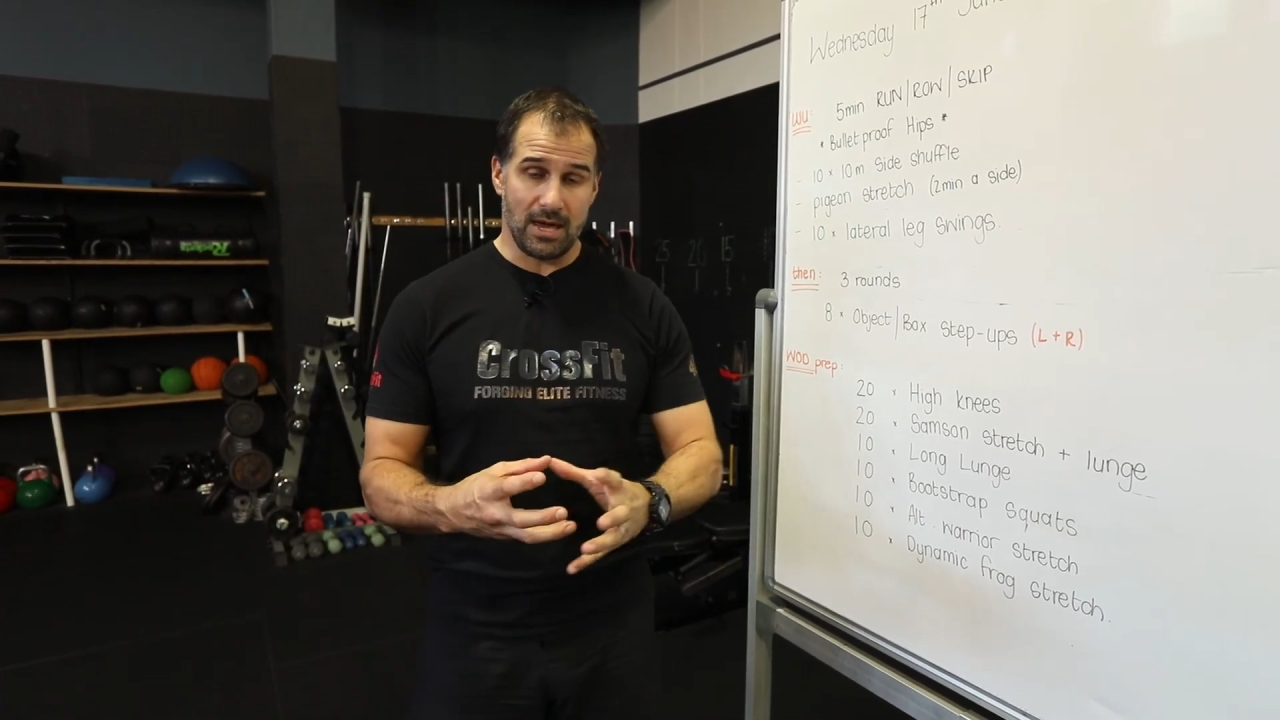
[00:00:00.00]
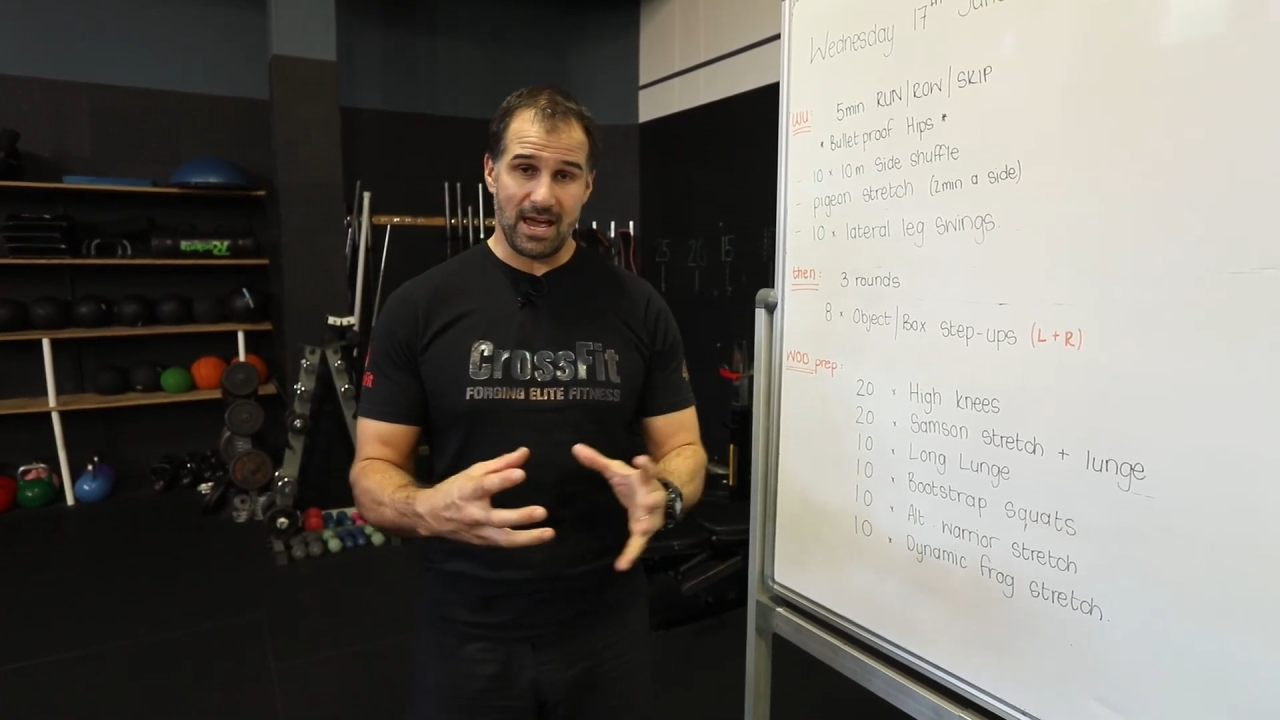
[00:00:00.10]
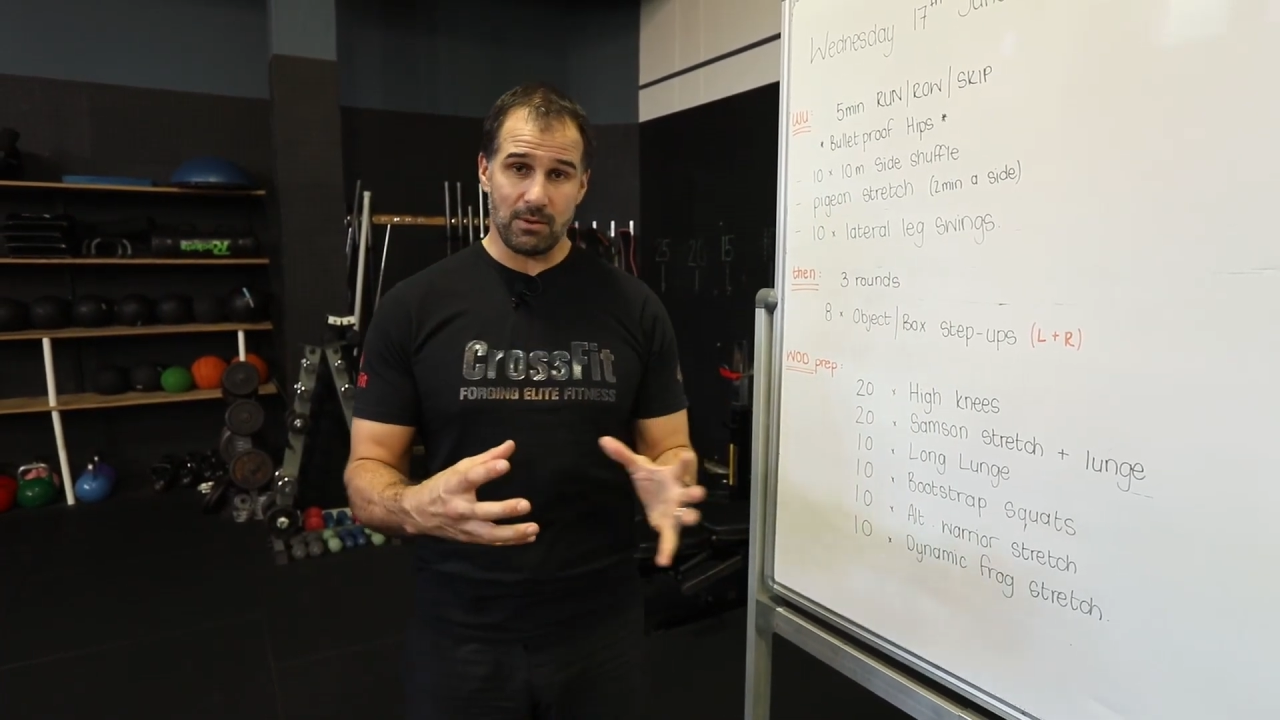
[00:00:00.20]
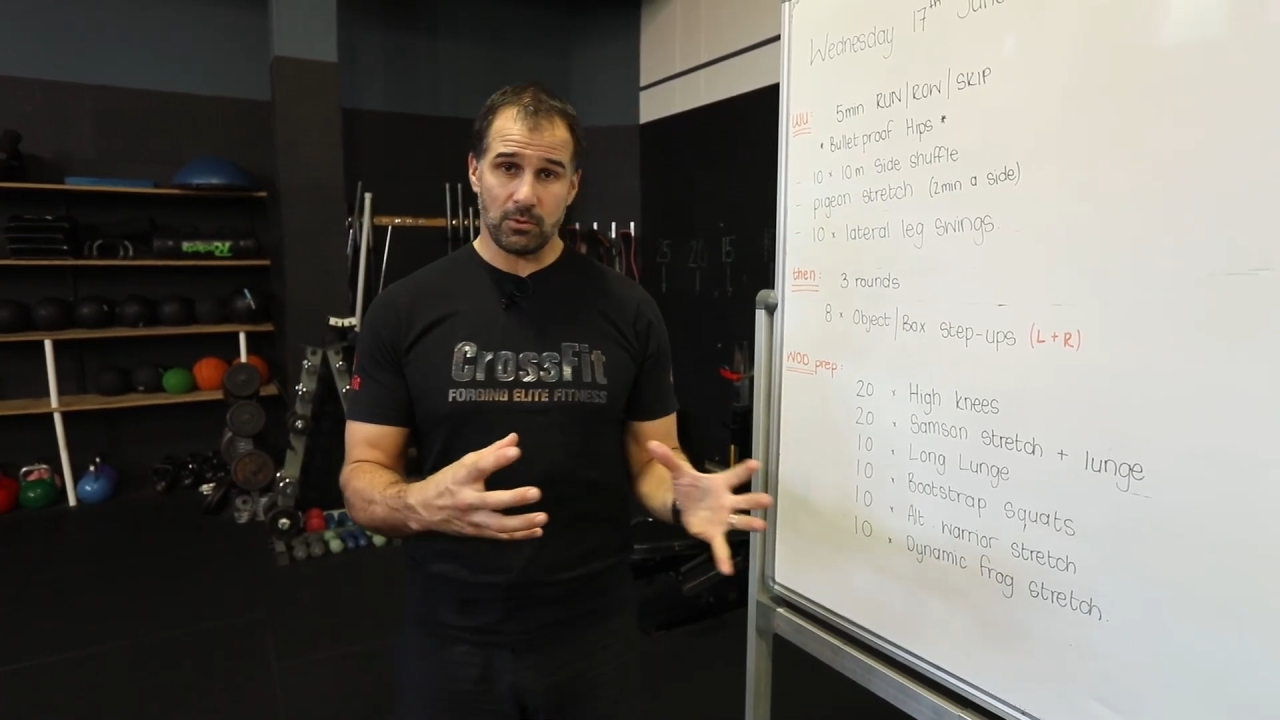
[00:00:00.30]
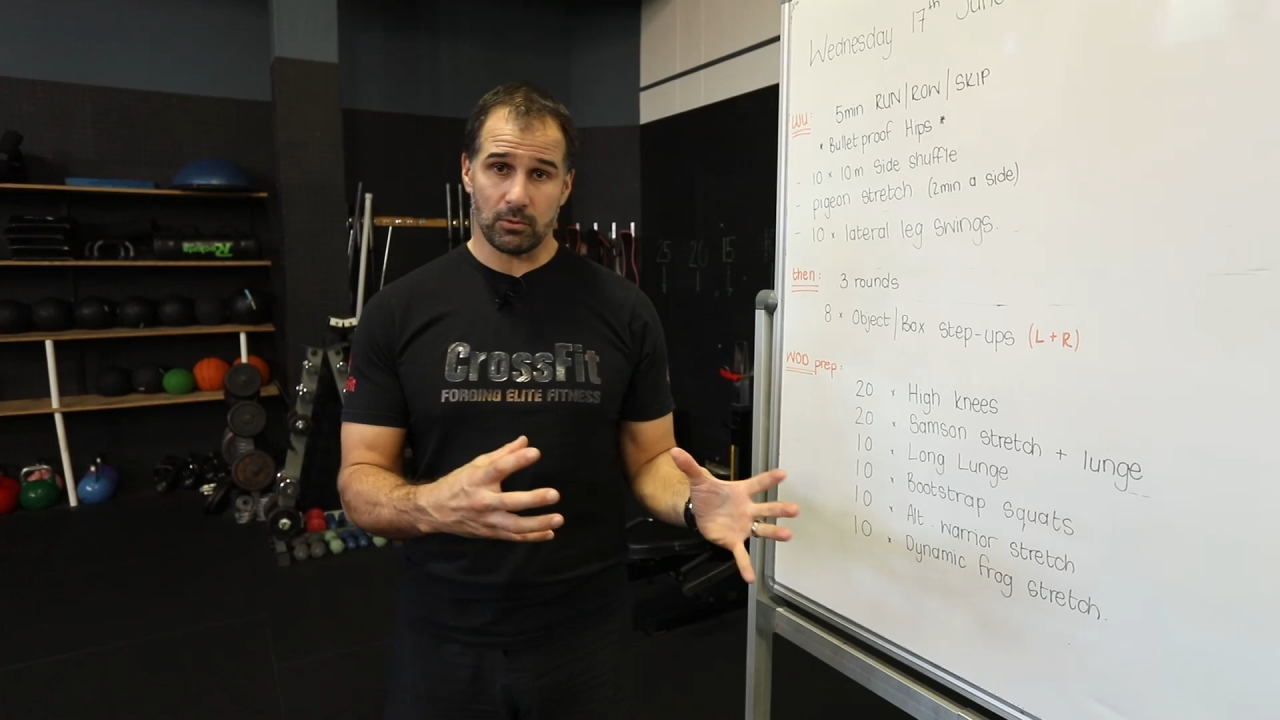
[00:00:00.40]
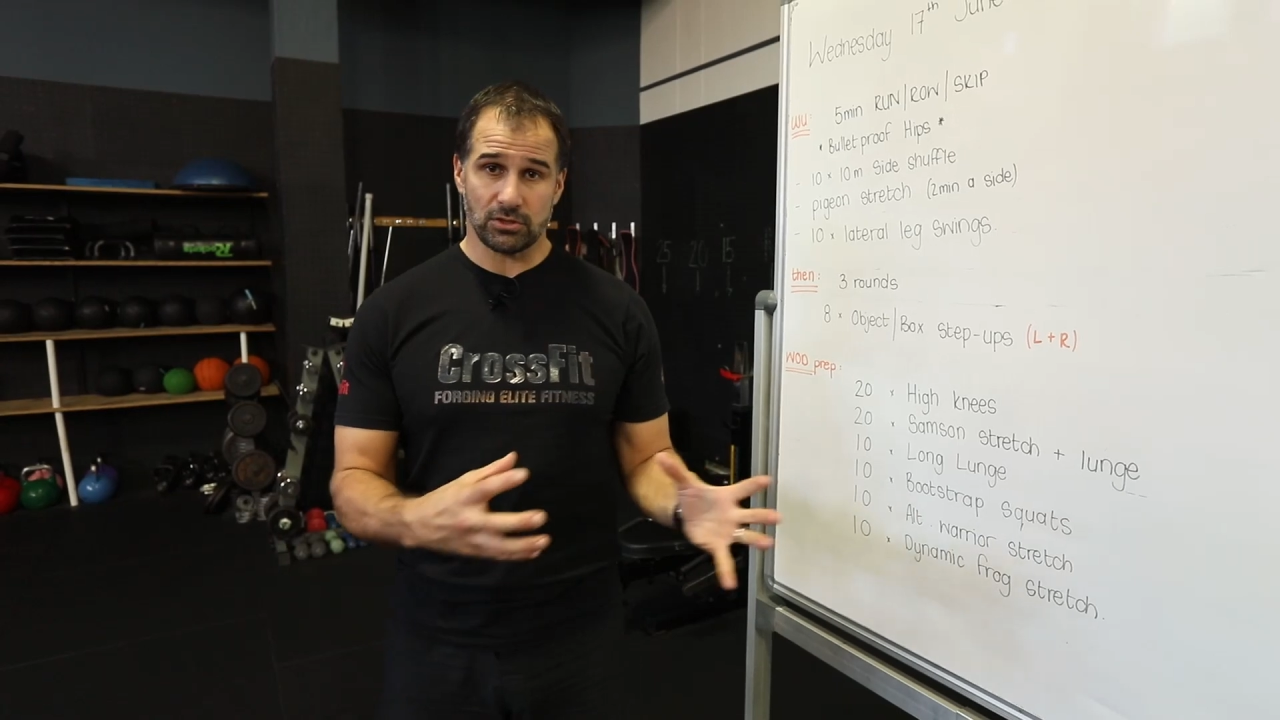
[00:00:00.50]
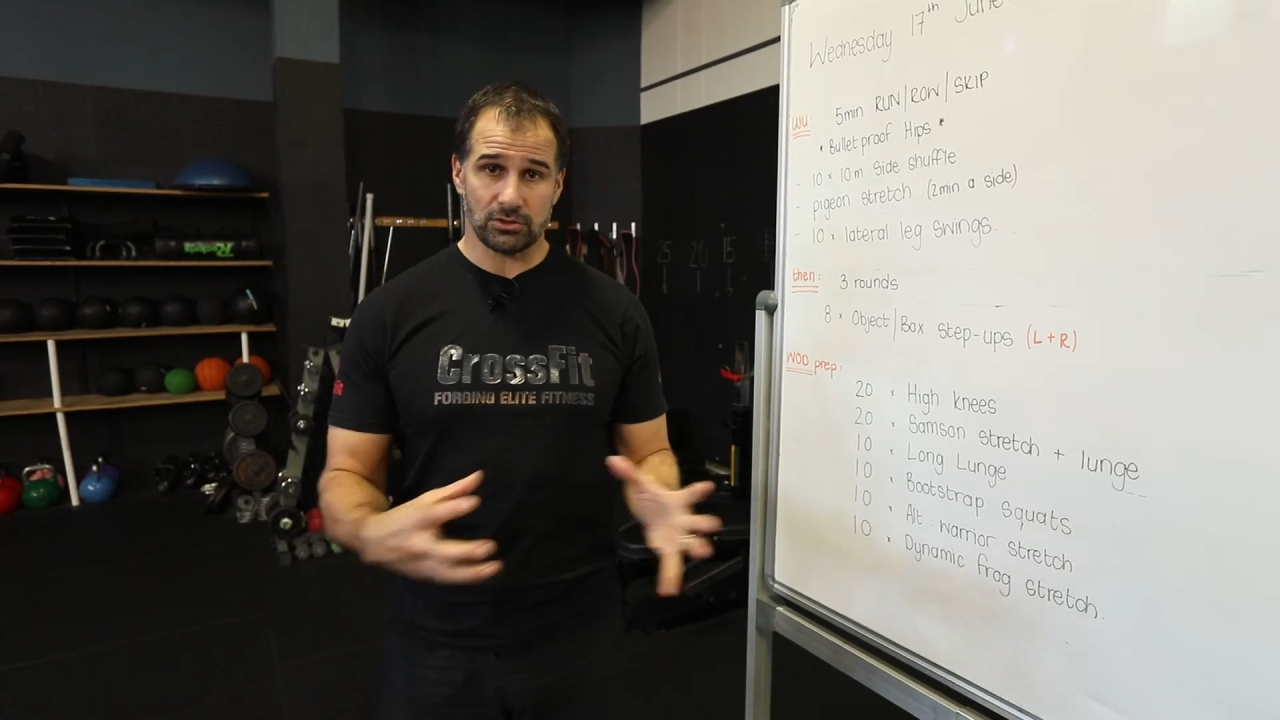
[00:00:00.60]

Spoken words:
and we want